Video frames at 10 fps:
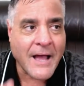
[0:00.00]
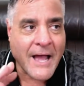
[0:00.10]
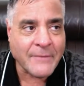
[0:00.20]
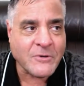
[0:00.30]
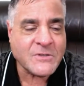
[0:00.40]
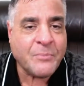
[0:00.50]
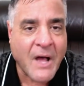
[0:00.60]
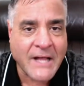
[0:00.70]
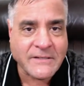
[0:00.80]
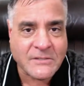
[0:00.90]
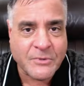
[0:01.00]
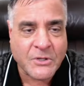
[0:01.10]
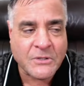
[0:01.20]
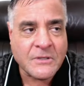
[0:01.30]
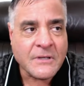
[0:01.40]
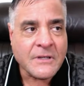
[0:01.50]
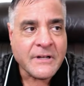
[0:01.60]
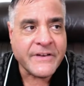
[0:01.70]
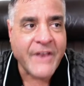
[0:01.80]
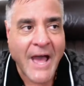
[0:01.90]
I'm responsible
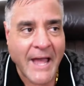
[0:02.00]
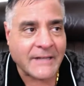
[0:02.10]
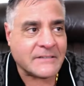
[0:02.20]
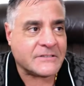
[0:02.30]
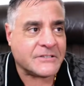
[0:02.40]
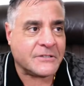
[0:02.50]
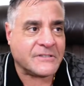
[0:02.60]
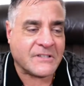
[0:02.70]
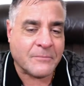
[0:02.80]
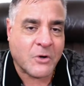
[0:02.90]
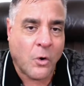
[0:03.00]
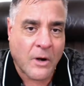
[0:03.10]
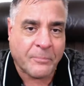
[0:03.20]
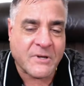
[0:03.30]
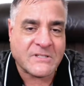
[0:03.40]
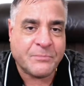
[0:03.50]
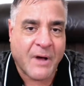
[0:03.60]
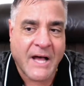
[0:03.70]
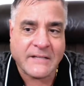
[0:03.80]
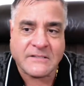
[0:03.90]
not to some corporate
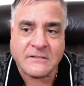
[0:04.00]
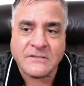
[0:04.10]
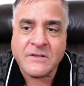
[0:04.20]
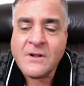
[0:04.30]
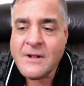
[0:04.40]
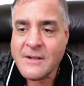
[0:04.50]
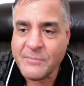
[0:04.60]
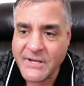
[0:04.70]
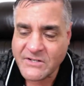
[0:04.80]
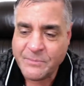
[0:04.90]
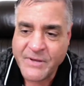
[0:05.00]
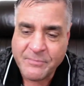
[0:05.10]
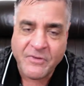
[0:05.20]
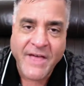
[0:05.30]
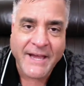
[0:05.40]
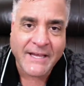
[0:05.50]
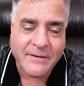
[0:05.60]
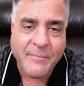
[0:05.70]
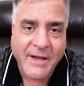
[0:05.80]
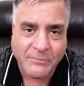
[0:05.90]
sponsors, but to people that get a
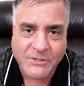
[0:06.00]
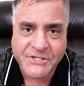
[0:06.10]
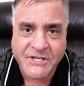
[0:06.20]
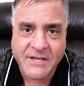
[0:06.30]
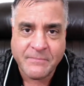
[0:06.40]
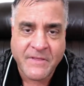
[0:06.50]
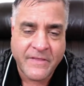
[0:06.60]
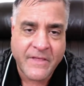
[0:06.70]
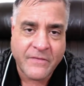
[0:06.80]
membership and then, then